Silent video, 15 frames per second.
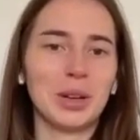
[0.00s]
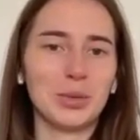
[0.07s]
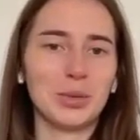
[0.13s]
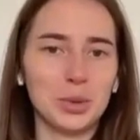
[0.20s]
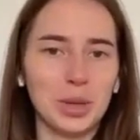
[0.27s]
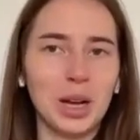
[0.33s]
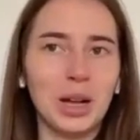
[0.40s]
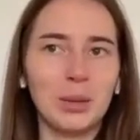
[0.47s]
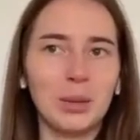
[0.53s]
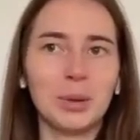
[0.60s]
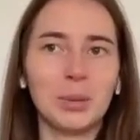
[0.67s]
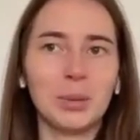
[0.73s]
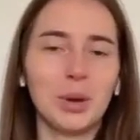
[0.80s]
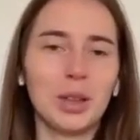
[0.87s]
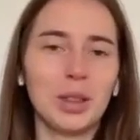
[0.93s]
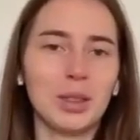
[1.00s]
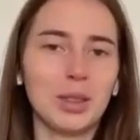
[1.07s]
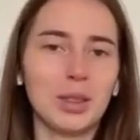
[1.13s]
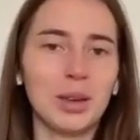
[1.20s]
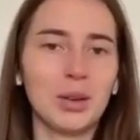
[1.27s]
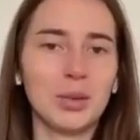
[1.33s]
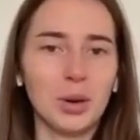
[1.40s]
kind of to help them with
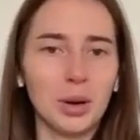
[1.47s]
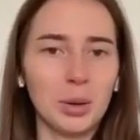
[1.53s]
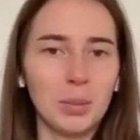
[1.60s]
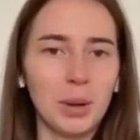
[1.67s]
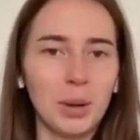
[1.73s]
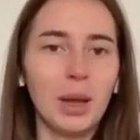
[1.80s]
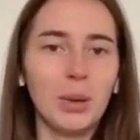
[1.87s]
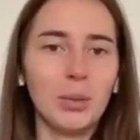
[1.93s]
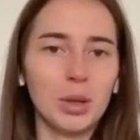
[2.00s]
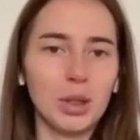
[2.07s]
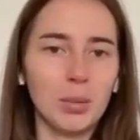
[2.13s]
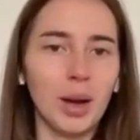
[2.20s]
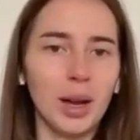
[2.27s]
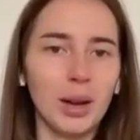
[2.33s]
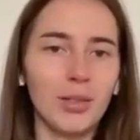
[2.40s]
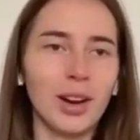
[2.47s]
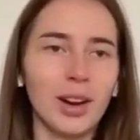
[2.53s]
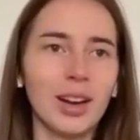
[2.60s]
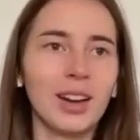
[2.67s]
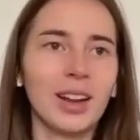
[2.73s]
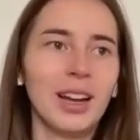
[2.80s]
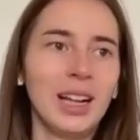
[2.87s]
their chronic pain, with
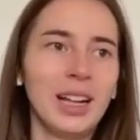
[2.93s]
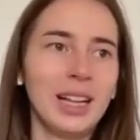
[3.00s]
migraine,